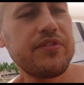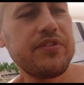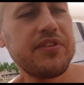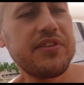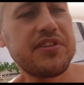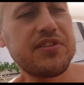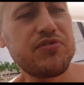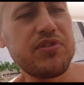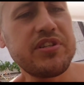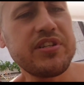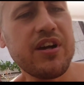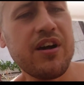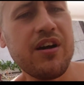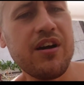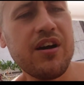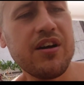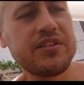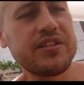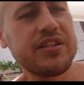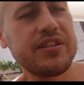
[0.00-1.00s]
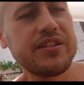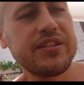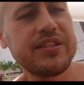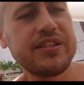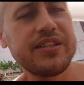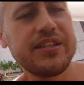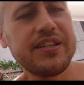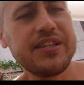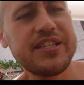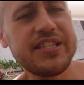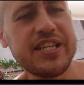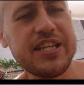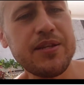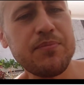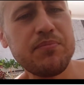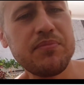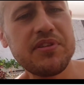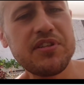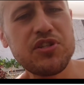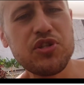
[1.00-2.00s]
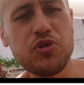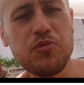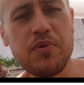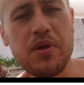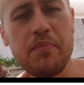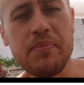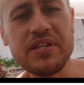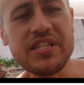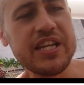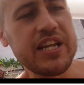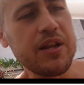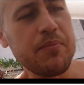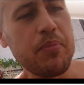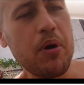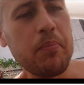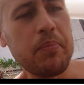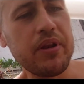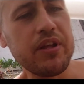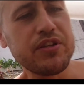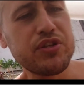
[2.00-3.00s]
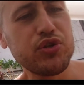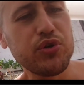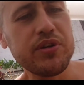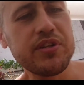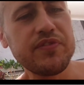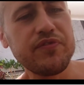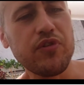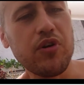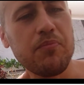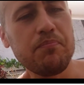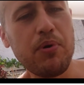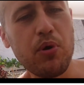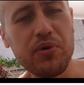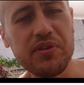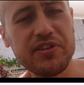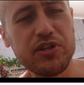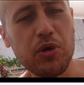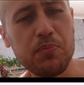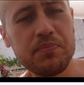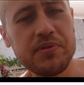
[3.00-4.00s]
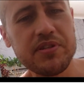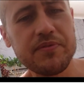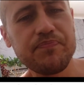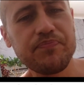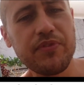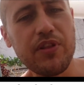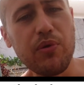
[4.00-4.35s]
street art seems to be a particular popular choice for Pokestops.